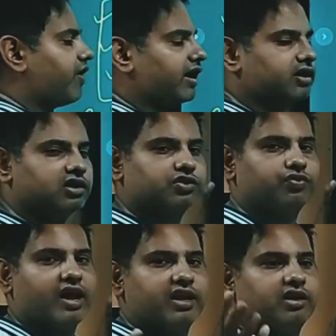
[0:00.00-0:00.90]
factors,
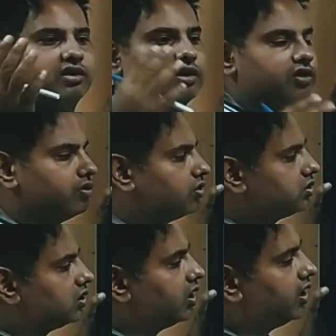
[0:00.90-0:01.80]
when
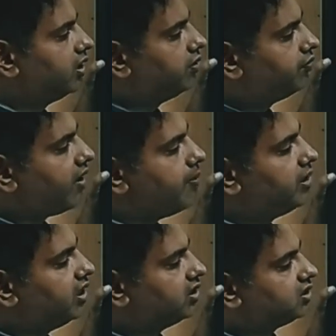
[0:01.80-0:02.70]
in
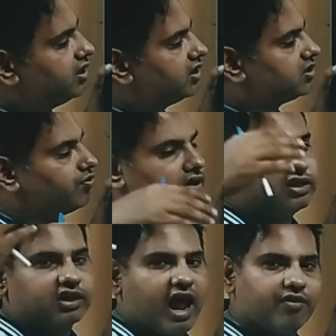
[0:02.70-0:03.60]
families there is
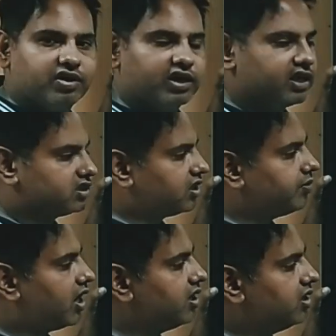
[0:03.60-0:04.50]
someone having a
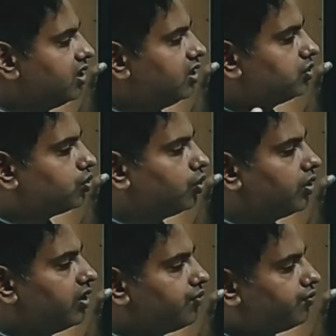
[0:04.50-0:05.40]
asthma, so
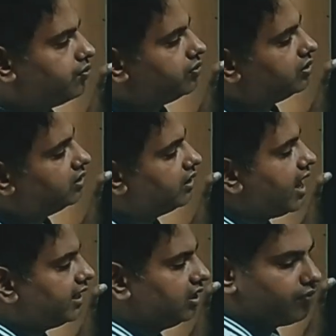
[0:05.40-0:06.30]
if
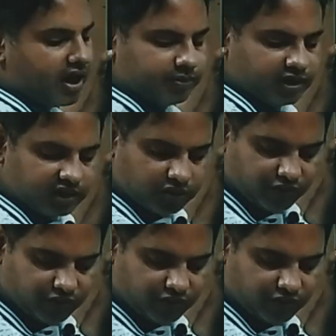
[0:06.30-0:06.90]
that environmental